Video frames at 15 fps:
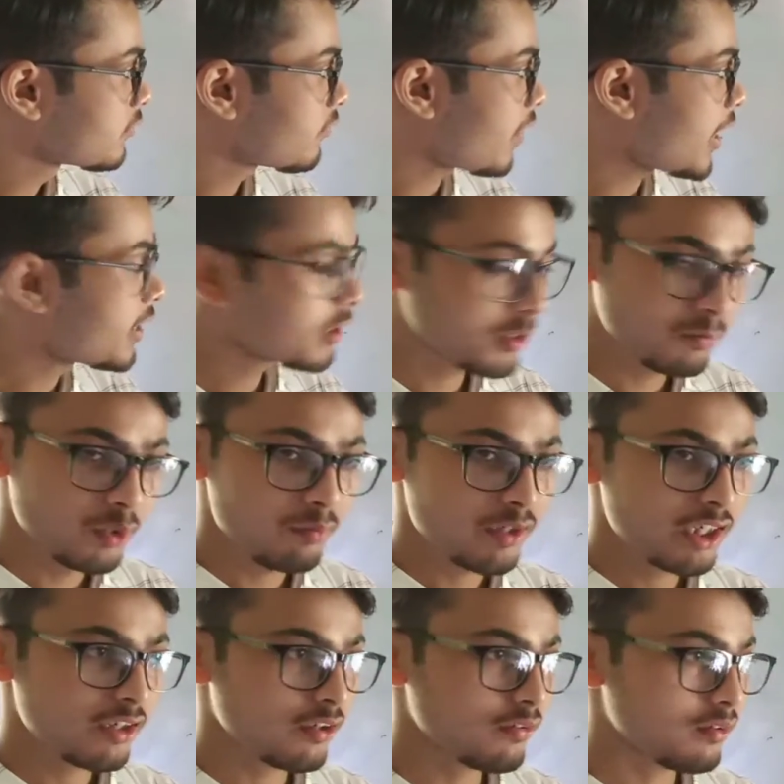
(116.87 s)
find the
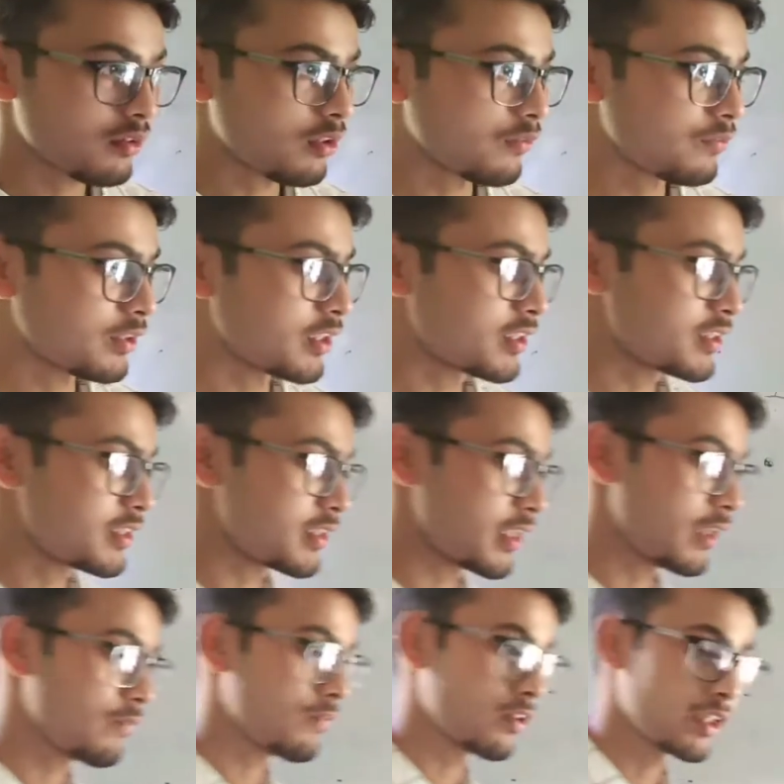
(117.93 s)
moment of
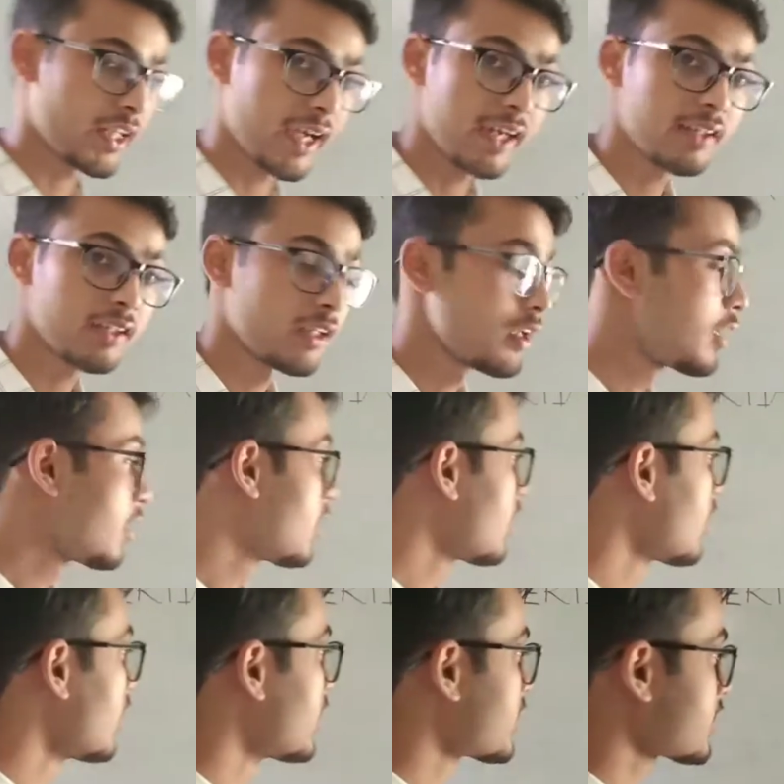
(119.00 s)
inertia. For that,
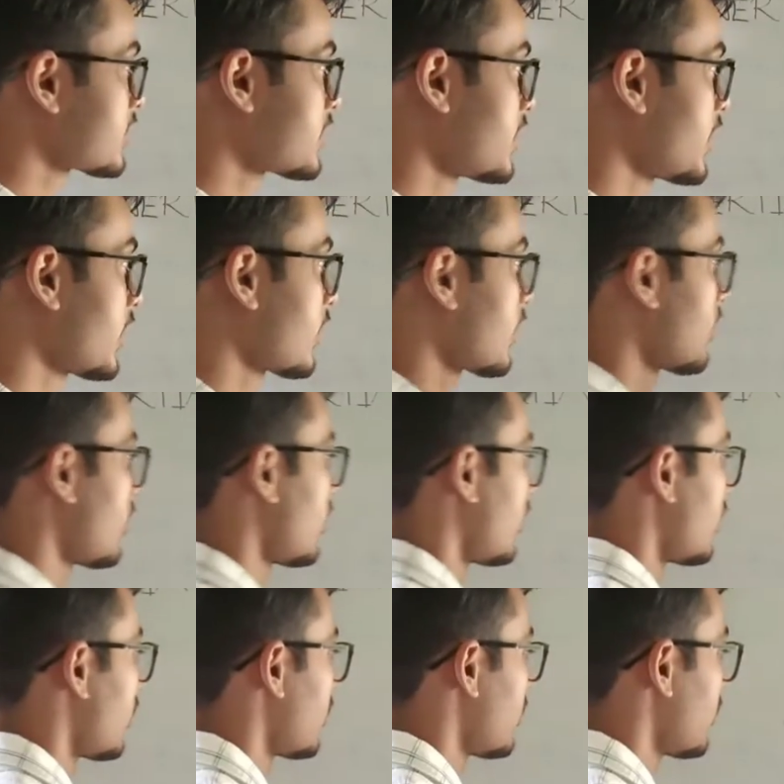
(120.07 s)
let us take
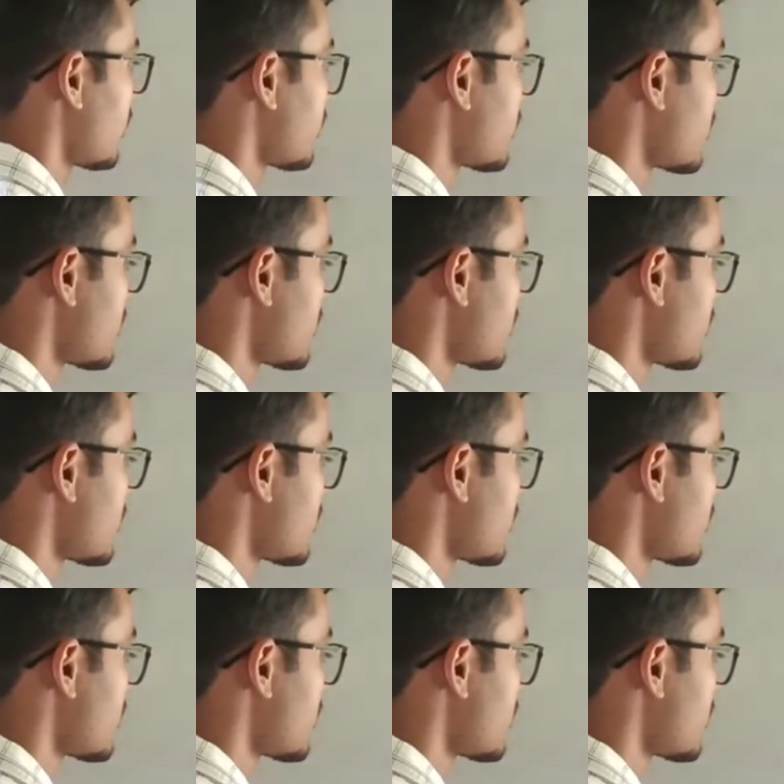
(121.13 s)
a